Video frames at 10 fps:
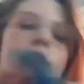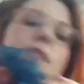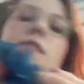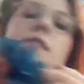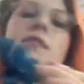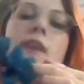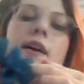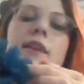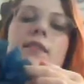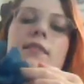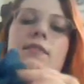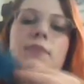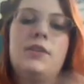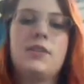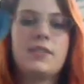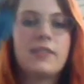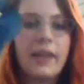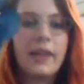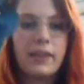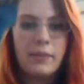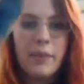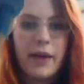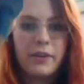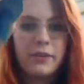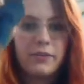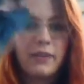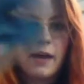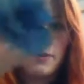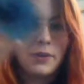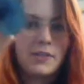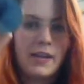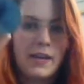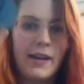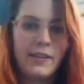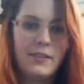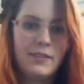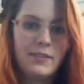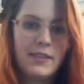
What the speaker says: this style, which is like the petaled flower style,